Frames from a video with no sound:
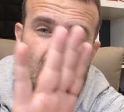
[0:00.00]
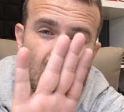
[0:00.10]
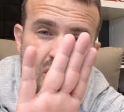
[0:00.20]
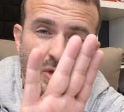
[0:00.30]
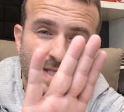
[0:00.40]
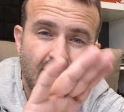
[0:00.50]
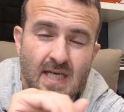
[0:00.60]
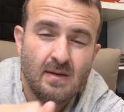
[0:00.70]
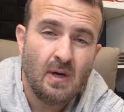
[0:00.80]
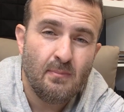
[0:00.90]
you can set
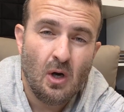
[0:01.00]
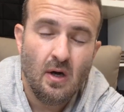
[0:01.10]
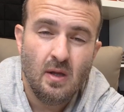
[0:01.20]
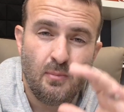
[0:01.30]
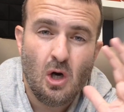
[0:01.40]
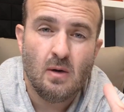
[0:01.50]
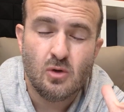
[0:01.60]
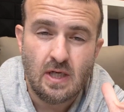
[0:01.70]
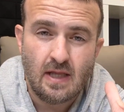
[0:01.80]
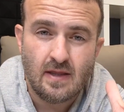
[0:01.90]
them up on the palm
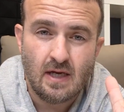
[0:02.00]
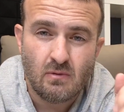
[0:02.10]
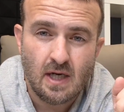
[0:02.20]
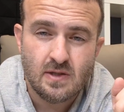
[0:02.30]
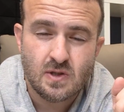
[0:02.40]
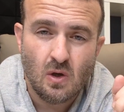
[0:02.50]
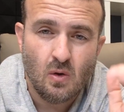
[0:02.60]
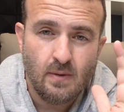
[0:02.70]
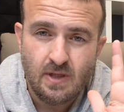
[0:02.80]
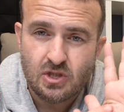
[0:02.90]
reading thing, right? So, I
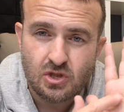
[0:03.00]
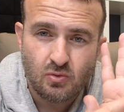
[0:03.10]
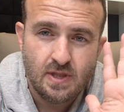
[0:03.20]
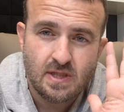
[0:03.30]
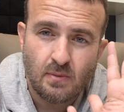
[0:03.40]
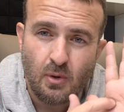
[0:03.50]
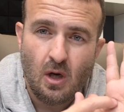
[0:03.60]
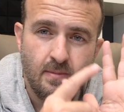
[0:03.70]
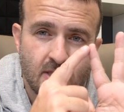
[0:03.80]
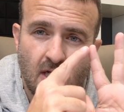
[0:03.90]
mean, it just reads their
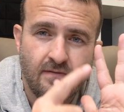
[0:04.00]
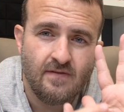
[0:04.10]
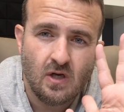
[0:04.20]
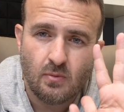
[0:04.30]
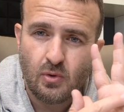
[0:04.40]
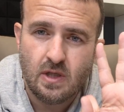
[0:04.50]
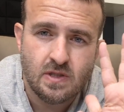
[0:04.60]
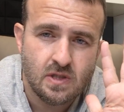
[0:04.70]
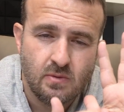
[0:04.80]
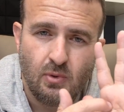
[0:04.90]
palm. It's not a fingerprint. It's
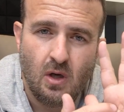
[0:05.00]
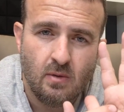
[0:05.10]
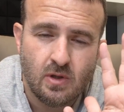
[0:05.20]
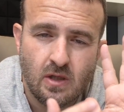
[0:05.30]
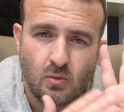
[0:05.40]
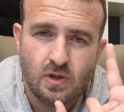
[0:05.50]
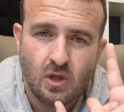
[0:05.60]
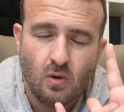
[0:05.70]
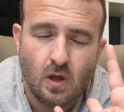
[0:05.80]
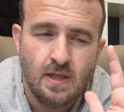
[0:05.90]
just a palm reading with the
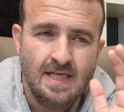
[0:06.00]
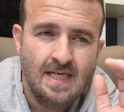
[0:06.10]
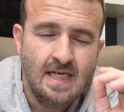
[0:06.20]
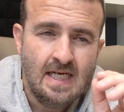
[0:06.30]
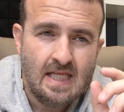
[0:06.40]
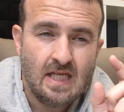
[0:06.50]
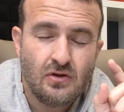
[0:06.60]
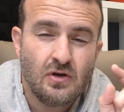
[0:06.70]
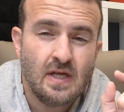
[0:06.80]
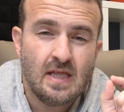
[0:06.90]
cord. The other
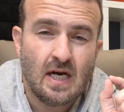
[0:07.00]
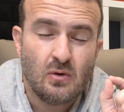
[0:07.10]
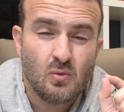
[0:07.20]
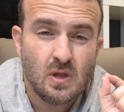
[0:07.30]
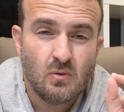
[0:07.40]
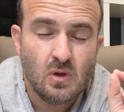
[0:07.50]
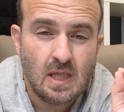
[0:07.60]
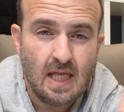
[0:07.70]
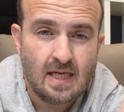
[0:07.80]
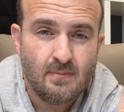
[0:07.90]
thing that I really, really
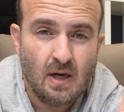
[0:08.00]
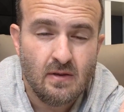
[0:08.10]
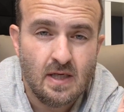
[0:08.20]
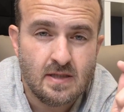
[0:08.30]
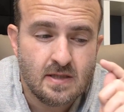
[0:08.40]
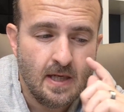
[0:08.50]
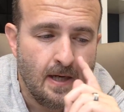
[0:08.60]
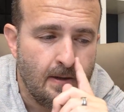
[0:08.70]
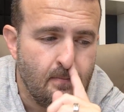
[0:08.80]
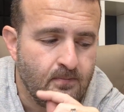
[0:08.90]
like about this
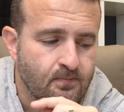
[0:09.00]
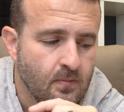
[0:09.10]
um,